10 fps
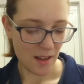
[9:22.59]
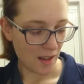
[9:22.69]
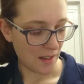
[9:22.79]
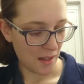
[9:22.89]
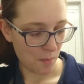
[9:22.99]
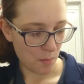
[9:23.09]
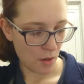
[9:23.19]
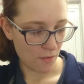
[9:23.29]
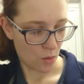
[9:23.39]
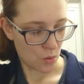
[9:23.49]
And then we
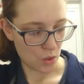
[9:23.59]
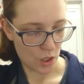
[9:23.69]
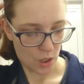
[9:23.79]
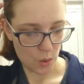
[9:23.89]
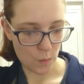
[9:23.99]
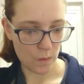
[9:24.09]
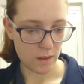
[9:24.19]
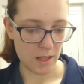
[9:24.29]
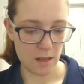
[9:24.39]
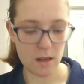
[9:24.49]
move on to
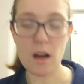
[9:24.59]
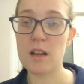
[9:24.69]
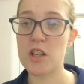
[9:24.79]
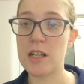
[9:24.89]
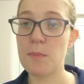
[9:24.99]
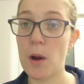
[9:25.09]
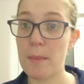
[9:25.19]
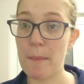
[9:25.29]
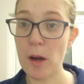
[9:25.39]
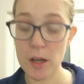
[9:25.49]
the colour change polar
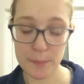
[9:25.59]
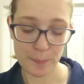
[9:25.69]
bear mug.